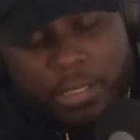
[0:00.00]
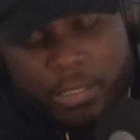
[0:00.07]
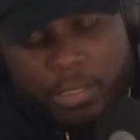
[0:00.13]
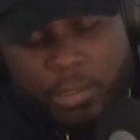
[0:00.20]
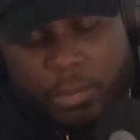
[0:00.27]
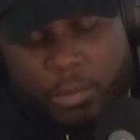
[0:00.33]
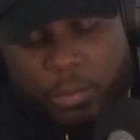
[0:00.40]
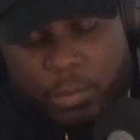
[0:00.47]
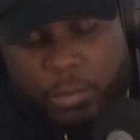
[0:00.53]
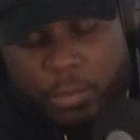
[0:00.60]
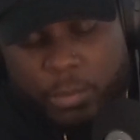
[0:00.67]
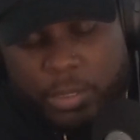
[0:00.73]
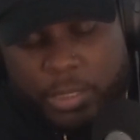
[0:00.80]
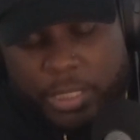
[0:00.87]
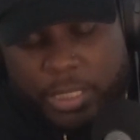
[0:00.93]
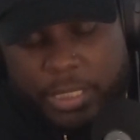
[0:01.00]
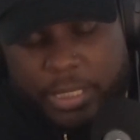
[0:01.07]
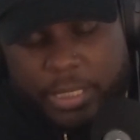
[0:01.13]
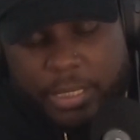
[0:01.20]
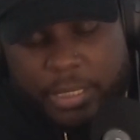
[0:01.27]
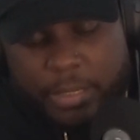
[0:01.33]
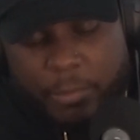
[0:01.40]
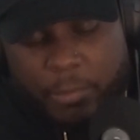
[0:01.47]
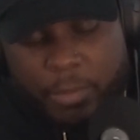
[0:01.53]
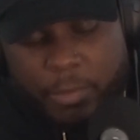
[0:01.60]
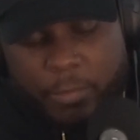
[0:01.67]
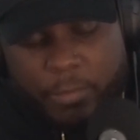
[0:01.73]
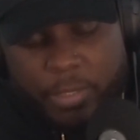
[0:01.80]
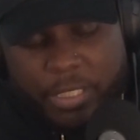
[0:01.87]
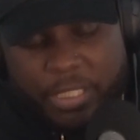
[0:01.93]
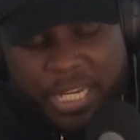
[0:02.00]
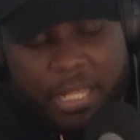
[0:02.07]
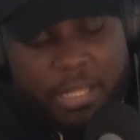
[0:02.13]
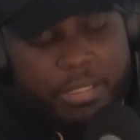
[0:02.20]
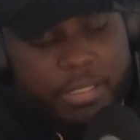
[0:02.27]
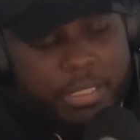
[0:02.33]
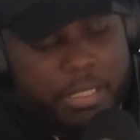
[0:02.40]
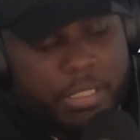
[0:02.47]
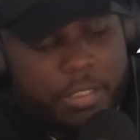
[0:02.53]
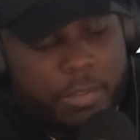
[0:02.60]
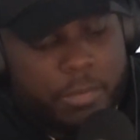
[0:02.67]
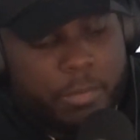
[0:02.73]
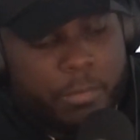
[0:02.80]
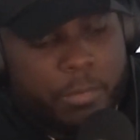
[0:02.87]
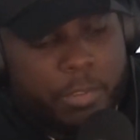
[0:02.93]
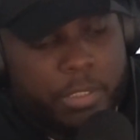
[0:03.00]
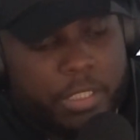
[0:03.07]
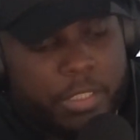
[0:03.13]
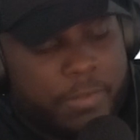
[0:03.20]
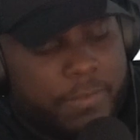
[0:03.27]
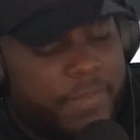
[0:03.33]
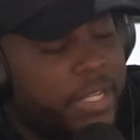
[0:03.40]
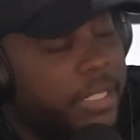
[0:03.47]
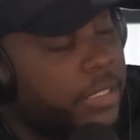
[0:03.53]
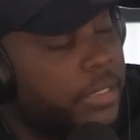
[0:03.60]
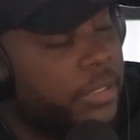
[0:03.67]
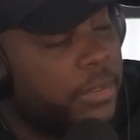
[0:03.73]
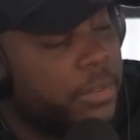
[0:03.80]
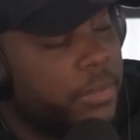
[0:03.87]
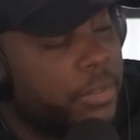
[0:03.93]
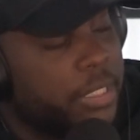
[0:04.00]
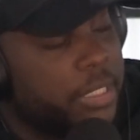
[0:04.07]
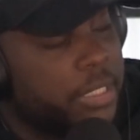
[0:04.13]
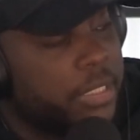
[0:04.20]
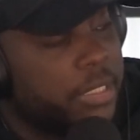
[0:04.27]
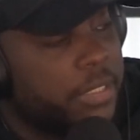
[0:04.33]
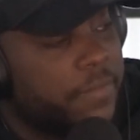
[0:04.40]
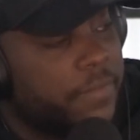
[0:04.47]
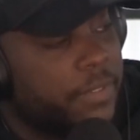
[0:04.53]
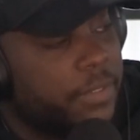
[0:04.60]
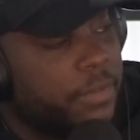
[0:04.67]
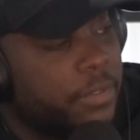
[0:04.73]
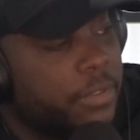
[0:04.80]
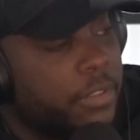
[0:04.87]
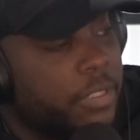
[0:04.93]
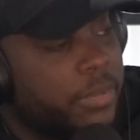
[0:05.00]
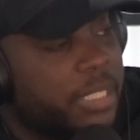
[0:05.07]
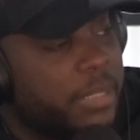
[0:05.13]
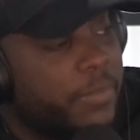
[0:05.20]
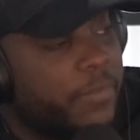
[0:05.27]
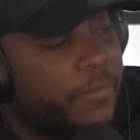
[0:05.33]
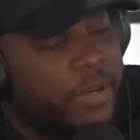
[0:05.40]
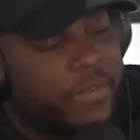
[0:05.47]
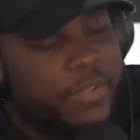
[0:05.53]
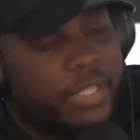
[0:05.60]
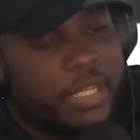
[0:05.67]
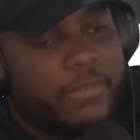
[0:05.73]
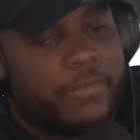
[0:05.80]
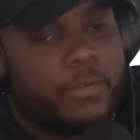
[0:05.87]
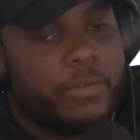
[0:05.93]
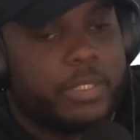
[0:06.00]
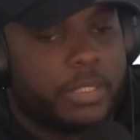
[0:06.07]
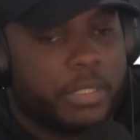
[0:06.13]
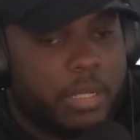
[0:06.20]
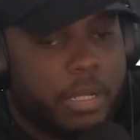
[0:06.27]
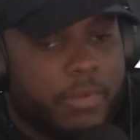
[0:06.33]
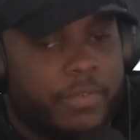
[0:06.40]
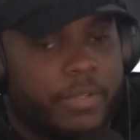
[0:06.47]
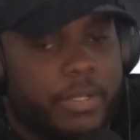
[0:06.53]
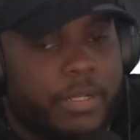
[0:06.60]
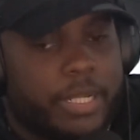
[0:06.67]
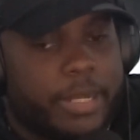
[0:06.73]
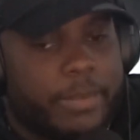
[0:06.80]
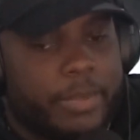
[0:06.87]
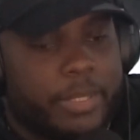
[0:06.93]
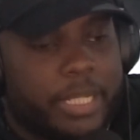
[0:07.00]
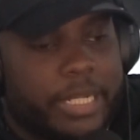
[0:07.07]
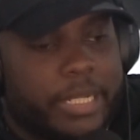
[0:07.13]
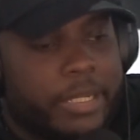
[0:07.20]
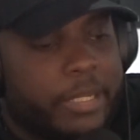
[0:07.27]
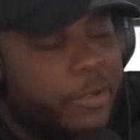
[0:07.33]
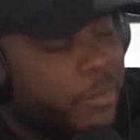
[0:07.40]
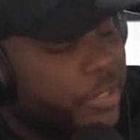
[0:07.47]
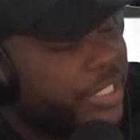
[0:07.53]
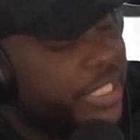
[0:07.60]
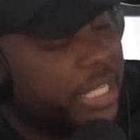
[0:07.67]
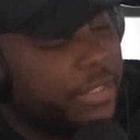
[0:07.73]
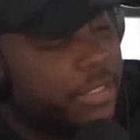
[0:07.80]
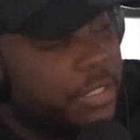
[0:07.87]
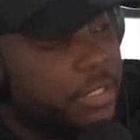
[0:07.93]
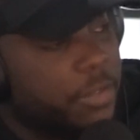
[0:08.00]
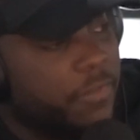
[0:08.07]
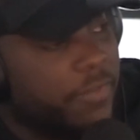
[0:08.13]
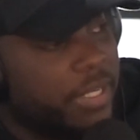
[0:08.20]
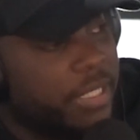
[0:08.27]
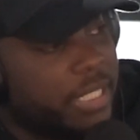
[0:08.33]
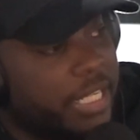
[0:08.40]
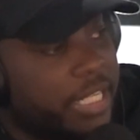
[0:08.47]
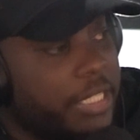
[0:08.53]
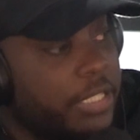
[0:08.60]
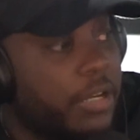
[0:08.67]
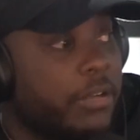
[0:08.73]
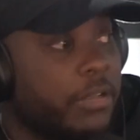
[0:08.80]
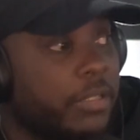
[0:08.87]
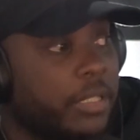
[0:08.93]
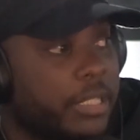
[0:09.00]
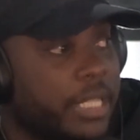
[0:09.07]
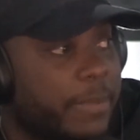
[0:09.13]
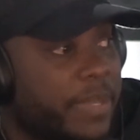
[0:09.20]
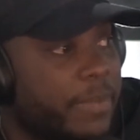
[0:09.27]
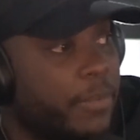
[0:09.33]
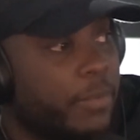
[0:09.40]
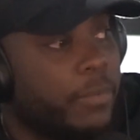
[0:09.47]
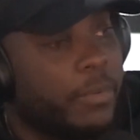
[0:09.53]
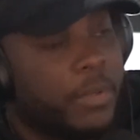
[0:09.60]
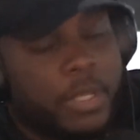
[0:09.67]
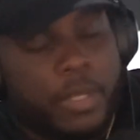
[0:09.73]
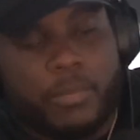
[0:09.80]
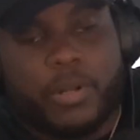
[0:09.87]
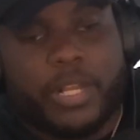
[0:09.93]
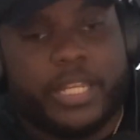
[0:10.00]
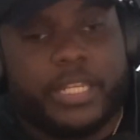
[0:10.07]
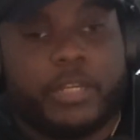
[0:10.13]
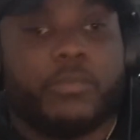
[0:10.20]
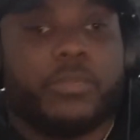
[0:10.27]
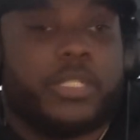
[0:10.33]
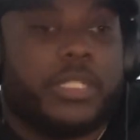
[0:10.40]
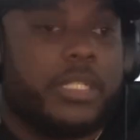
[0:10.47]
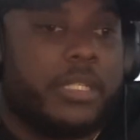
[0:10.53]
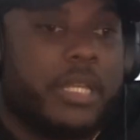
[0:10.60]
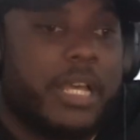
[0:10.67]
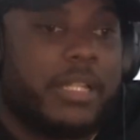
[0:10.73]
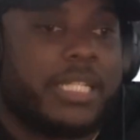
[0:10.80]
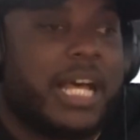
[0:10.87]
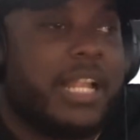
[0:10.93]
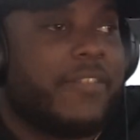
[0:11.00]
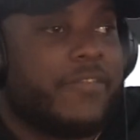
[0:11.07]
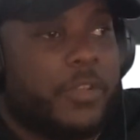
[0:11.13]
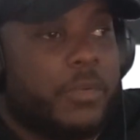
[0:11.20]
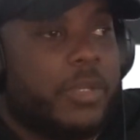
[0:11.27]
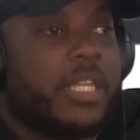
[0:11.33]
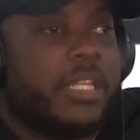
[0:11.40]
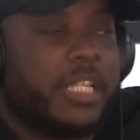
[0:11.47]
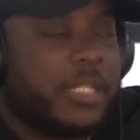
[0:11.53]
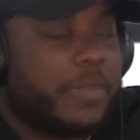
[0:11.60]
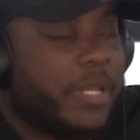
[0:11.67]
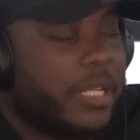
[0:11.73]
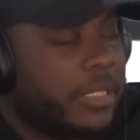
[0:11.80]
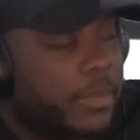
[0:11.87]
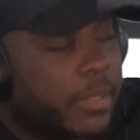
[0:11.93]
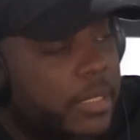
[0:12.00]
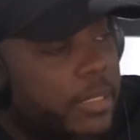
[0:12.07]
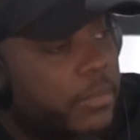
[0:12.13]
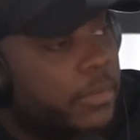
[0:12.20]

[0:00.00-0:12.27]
So just what challenges did you face going into this field? I'm saying, before everything, of course, took off and all that. But like, what challenges did you face like internally that people probably don't see outside of you getting in space? But